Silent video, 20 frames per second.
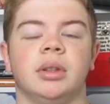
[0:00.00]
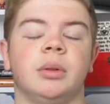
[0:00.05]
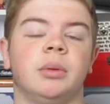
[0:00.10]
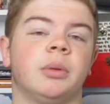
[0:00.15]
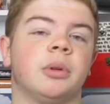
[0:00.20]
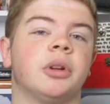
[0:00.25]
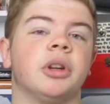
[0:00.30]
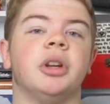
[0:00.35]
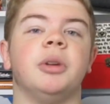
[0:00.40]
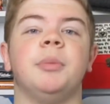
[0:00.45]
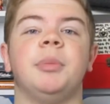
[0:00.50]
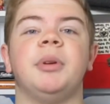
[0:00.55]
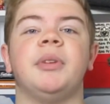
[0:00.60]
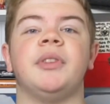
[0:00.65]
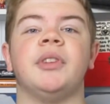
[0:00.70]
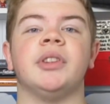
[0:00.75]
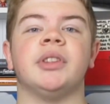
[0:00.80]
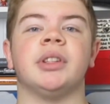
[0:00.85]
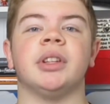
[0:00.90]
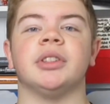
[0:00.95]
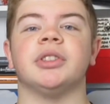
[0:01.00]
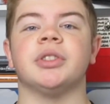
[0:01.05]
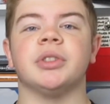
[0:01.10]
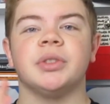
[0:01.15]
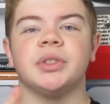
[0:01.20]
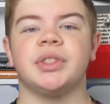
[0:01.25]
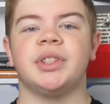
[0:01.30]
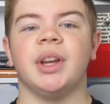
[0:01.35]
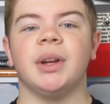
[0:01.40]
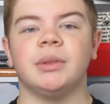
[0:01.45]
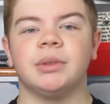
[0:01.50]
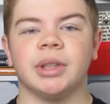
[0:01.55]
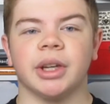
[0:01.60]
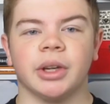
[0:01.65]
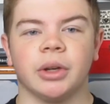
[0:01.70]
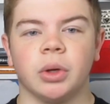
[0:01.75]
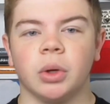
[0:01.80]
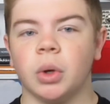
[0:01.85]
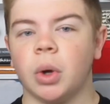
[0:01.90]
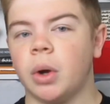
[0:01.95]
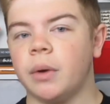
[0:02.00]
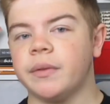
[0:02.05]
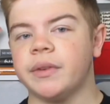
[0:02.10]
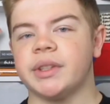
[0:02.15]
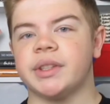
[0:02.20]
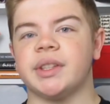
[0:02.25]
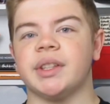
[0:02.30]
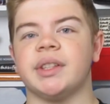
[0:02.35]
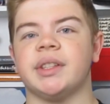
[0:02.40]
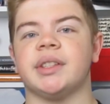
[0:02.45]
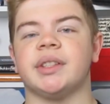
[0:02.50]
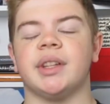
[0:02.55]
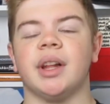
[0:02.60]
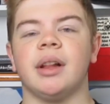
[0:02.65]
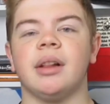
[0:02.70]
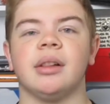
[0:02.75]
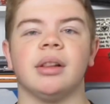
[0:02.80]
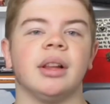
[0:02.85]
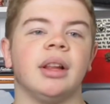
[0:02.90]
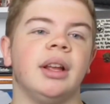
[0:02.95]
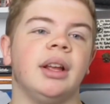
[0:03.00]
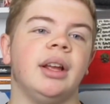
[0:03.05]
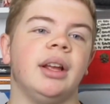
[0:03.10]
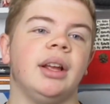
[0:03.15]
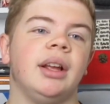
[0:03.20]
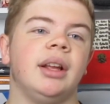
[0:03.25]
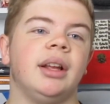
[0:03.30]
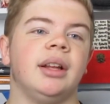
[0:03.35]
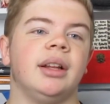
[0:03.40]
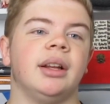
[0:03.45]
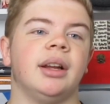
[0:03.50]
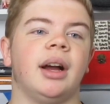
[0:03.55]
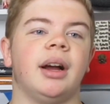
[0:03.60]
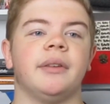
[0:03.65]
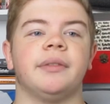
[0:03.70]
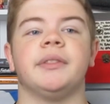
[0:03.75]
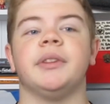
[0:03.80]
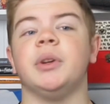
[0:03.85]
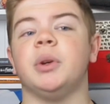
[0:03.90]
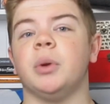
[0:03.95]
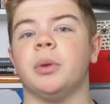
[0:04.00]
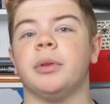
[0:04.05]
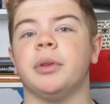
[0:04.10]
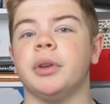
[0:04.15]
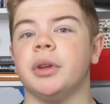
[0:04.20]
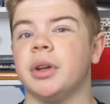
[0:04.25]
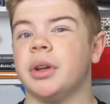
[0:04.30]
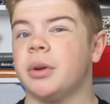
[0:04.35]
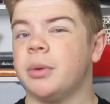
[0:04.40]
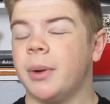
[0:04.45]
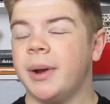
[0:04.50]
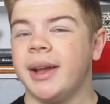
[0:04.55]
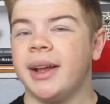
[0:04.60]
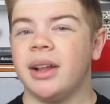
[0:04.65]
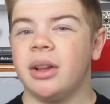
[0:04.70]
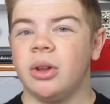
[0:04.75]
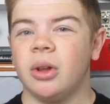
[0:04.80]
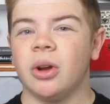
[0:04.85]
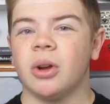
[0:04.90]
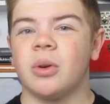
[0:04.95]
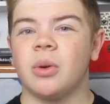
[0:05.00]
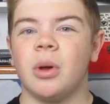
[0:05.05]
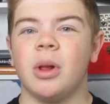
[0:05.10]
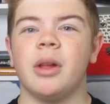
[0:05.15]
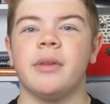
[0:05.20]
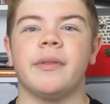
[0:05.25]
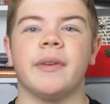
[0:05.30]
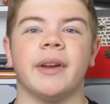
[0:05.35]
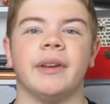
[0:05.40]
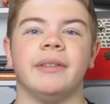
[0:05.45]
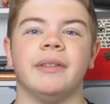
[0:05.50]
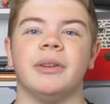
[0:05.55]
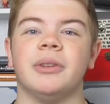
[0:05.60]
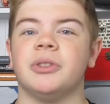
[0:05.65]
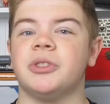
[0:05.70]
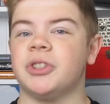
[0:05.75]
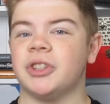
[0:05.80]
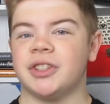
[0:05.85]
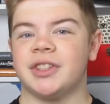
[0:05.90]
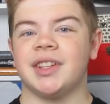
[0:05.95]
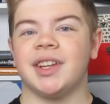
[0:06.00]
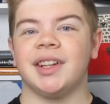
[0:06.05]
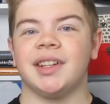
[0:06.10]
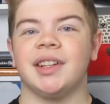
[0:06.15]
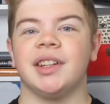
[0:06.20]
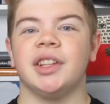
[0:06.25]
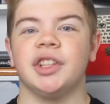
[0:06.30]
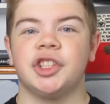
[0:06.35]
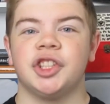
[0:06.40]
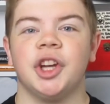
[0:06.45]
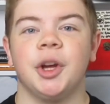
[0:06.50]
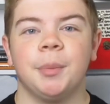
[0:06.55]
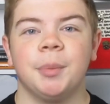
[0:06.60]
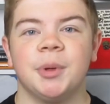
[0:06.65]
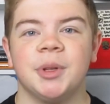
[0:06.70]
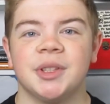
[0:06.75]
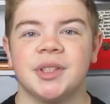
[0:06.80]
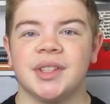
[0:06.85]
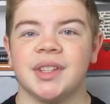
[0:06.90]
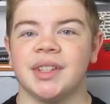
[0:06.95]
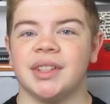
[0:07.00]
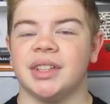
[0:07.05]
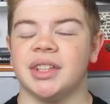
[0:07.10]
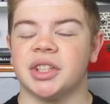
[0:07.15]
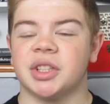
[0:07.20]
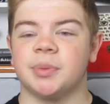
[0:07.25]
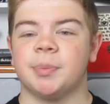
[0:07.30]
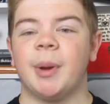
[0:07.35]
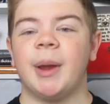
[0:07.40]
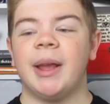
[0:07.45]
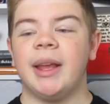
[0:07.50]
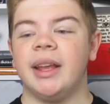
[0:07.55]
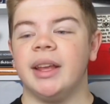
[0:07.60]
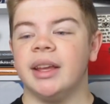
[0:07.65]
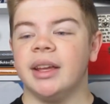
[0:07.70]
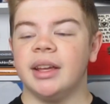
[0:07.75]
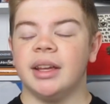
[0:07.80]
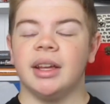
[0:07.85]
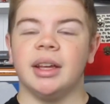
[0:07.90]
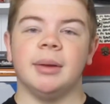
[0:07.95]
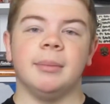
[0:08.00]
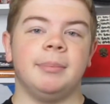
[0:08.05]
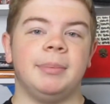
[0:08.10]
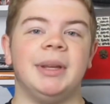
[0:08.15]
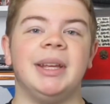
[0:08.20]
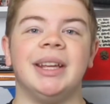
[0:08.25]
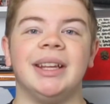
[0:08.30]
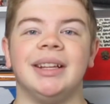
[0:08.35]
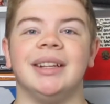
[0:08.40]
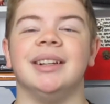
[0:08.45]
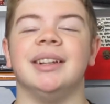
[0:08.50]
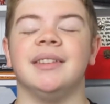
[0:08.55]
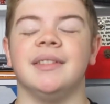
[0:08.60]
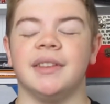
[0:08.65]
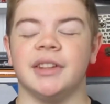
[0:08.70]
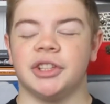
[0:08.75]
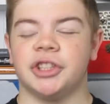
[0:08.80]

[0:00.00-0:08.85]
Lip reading: We're going to briefly touch on Celtic, who obviously still have to go through quite a lot of qualifying rounds just to get to the Champions League, despite being the